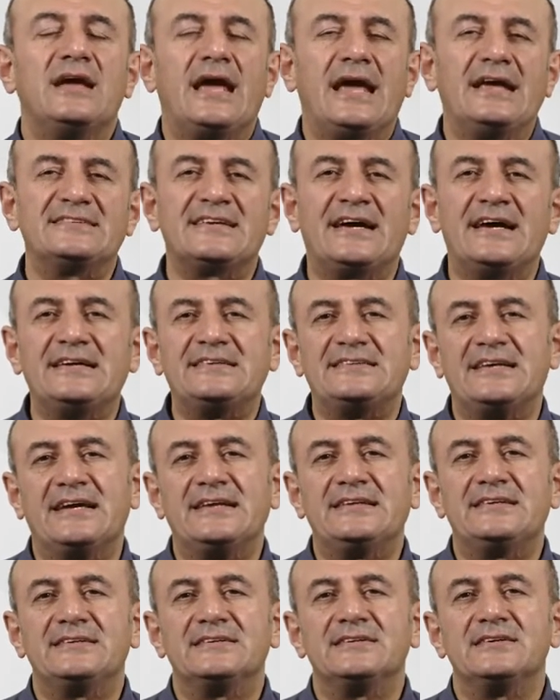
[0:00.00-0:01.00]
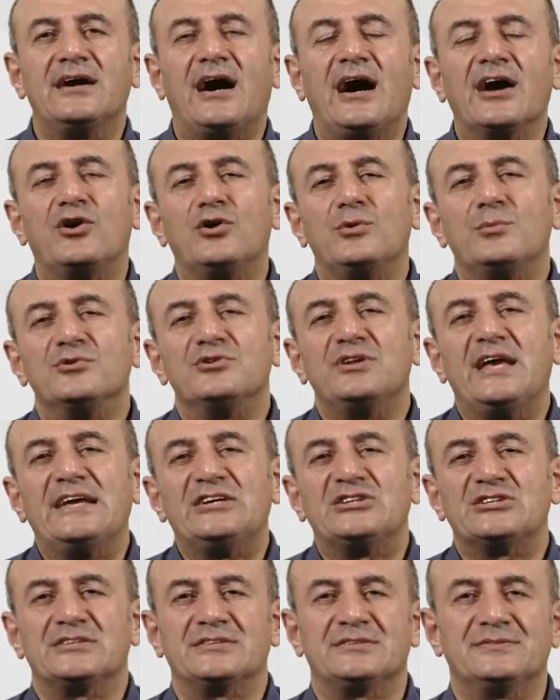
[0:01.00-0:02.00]
As I said,
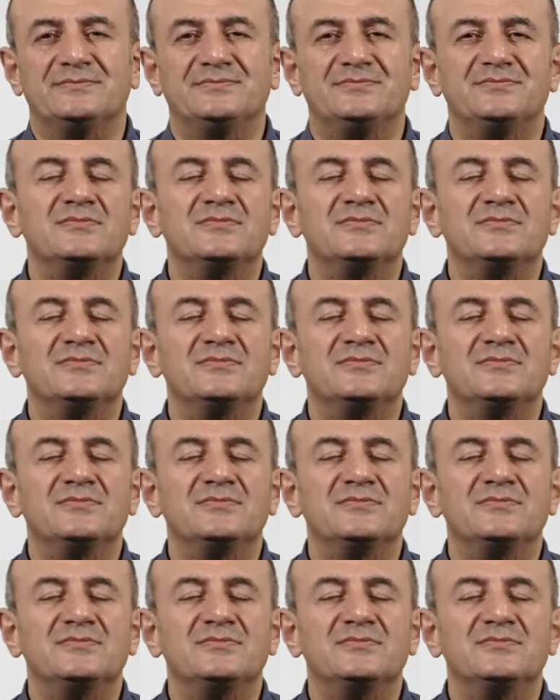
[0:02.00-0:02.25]
accommodation,